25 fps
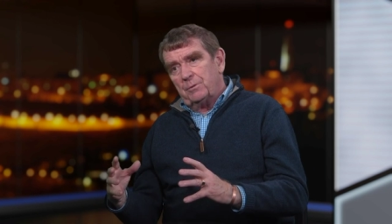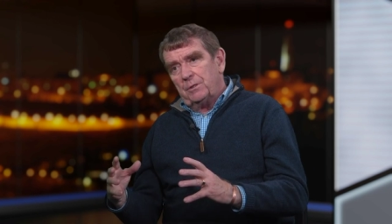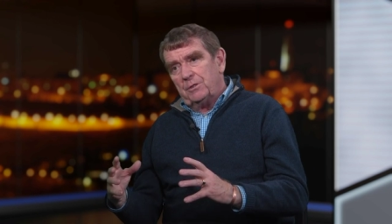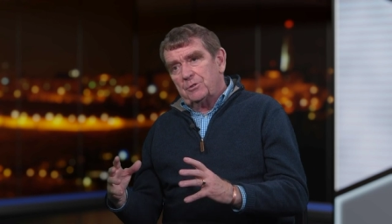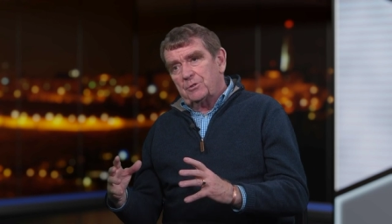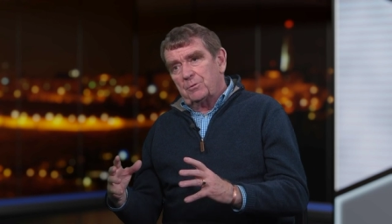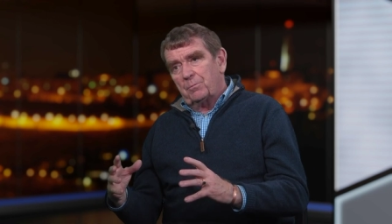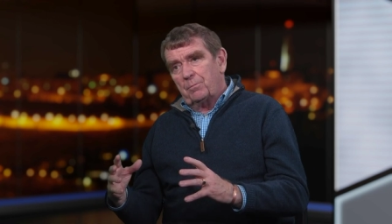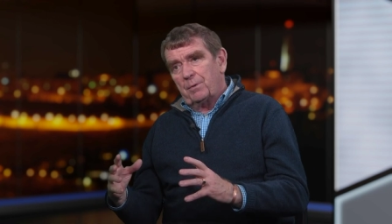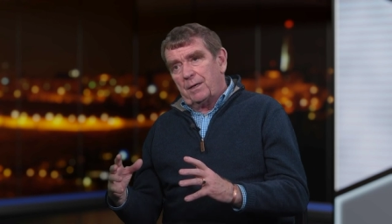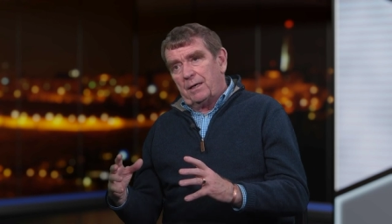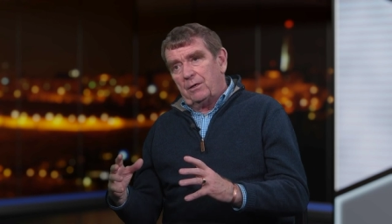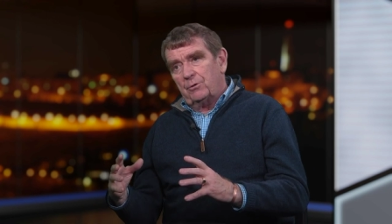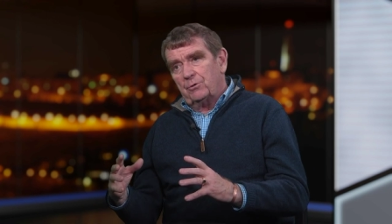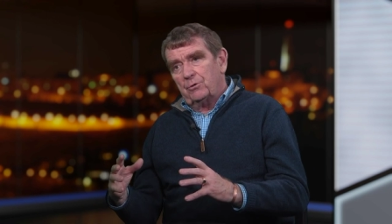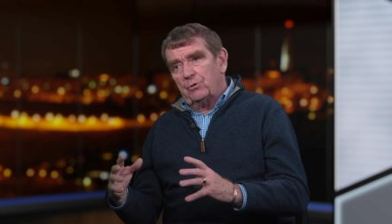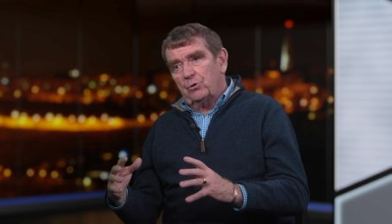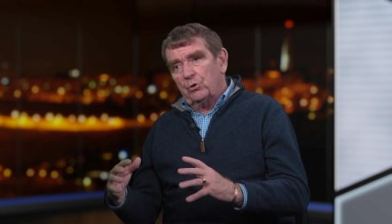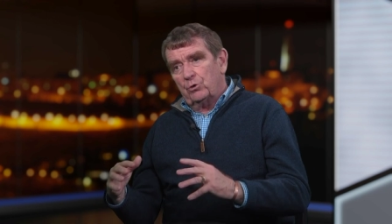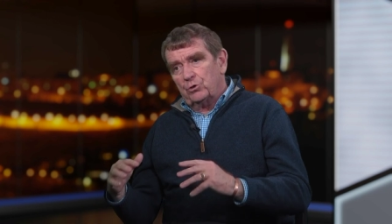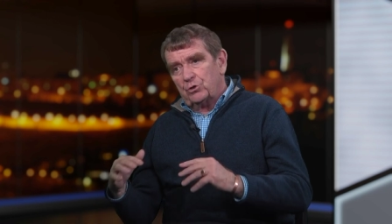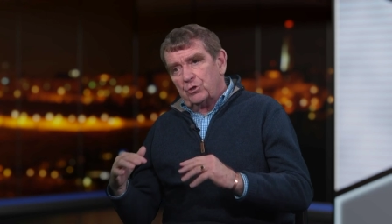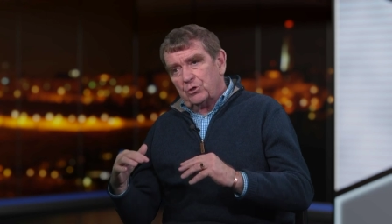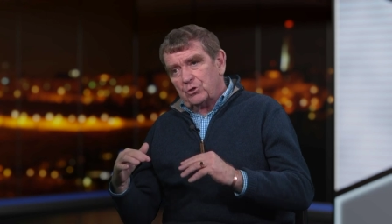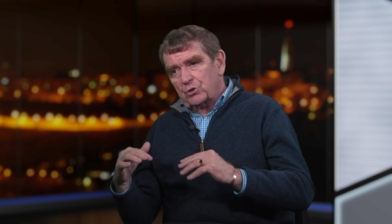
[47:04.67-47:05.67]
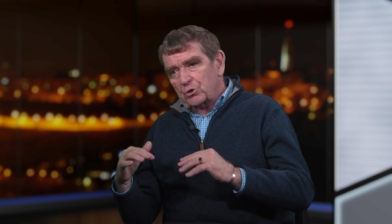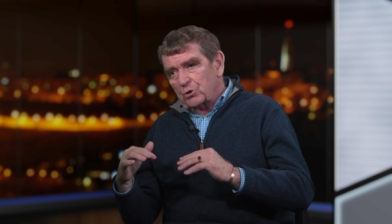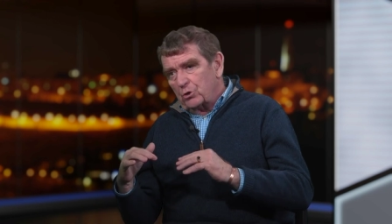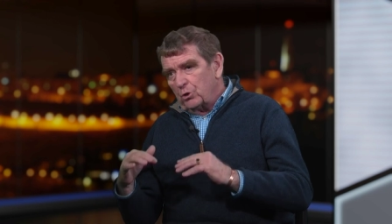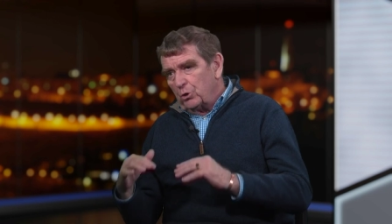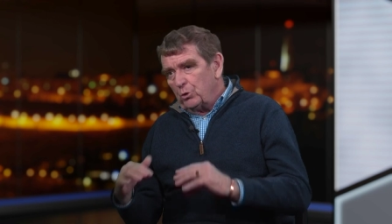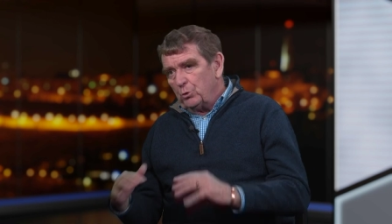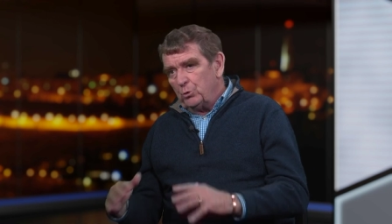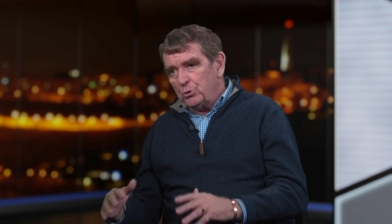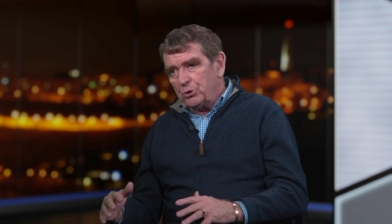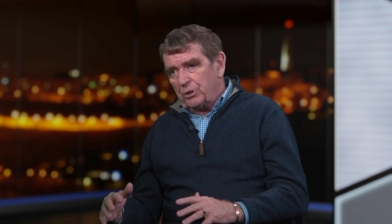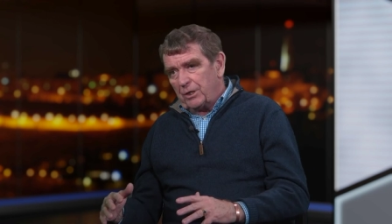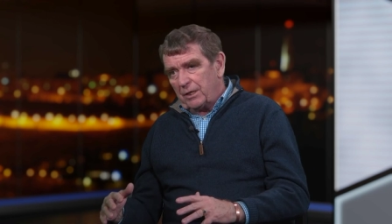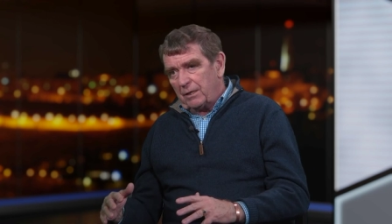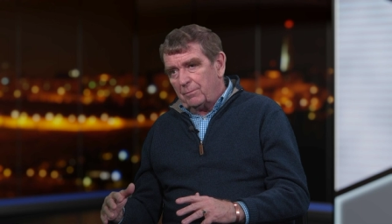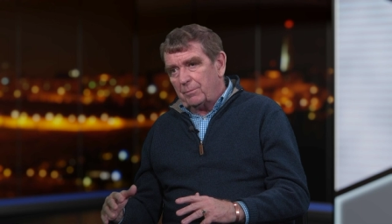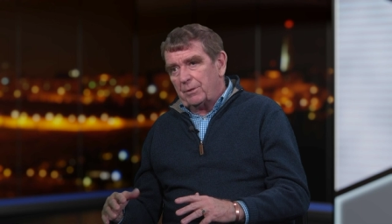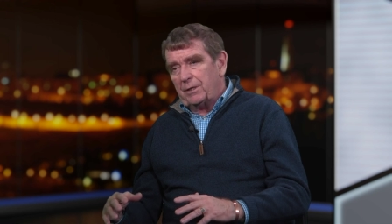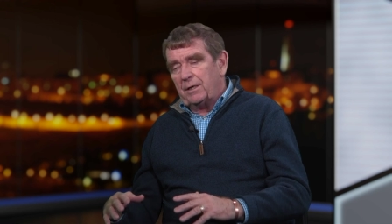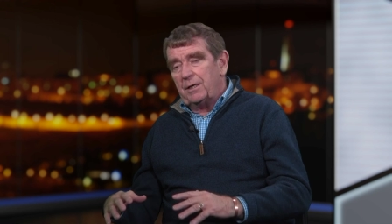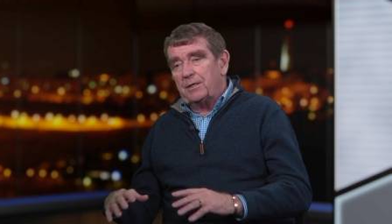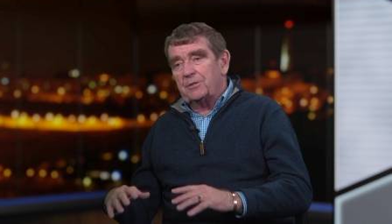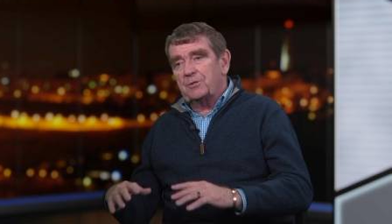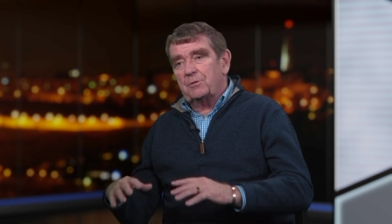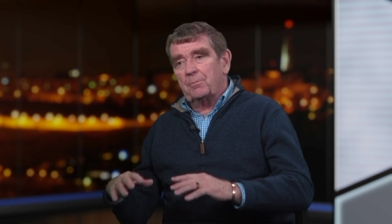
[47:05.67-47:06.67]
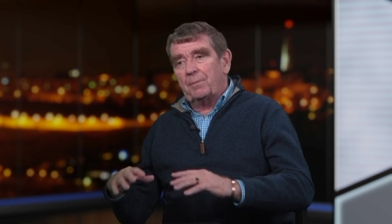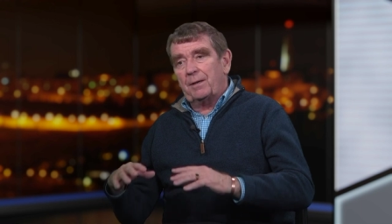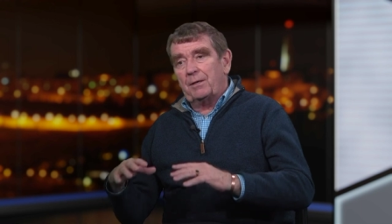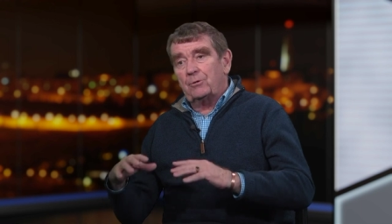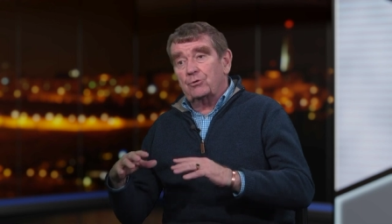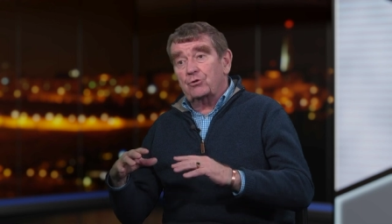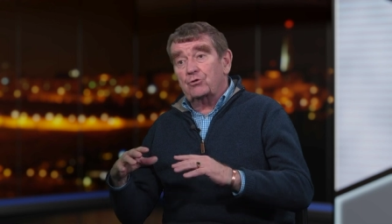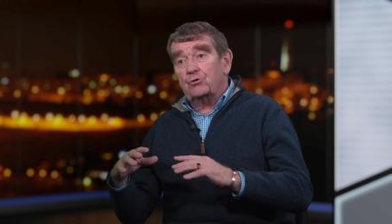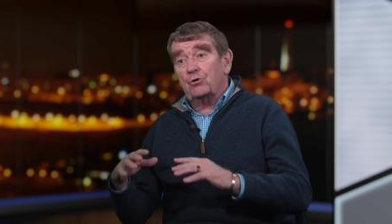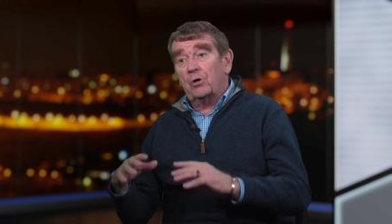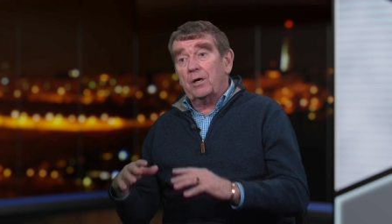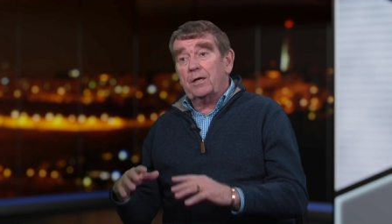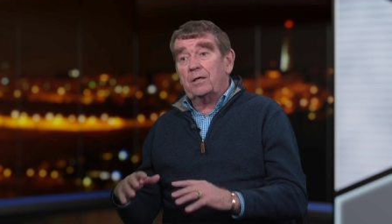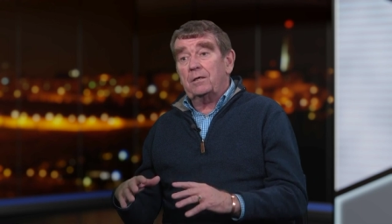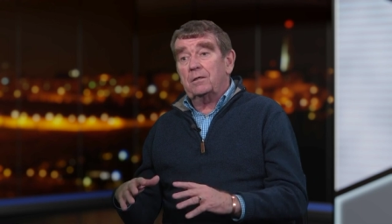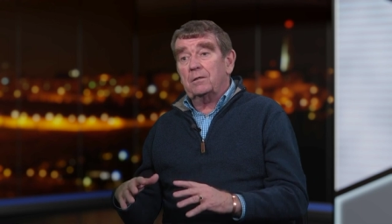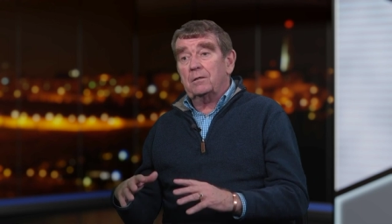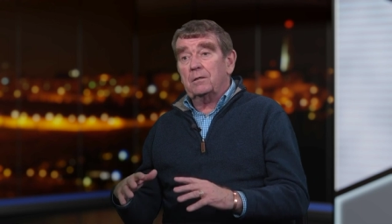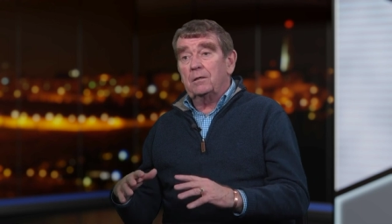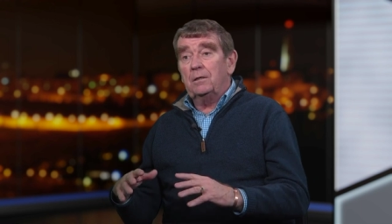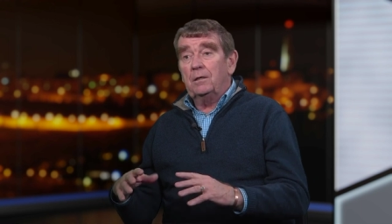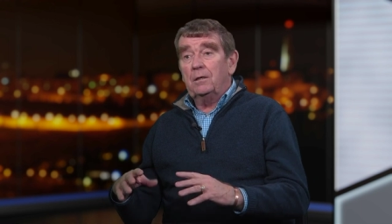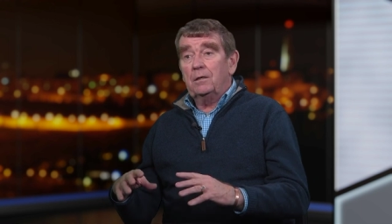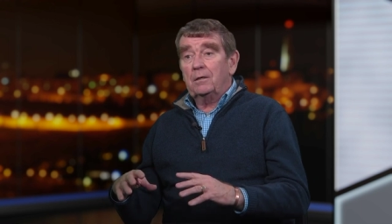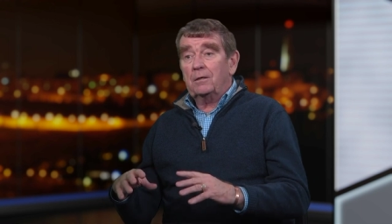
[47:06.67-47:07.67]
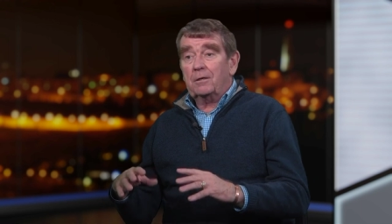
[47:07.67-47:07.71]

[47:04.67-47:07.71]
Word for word: is about not just looting, but it is about trying to